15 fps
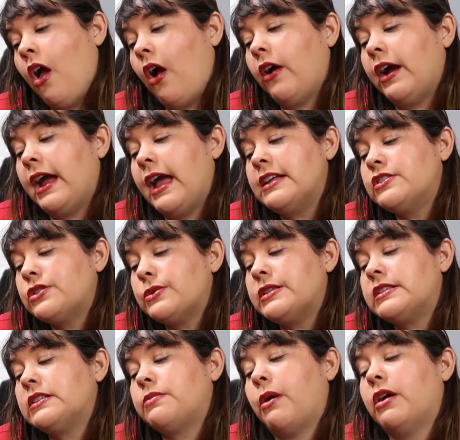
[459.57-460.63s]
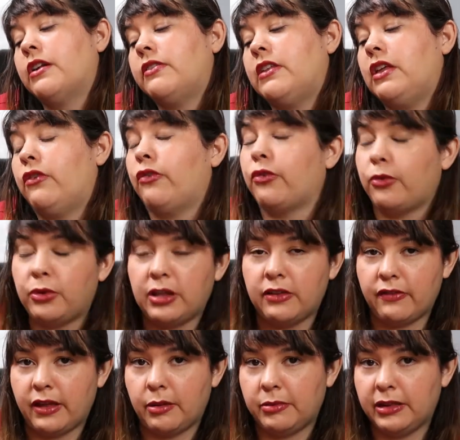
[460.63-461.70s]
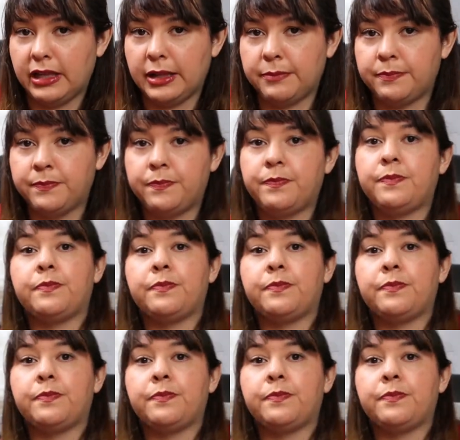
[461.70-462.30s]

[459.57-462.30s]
All right, and so this is part of the fruity family.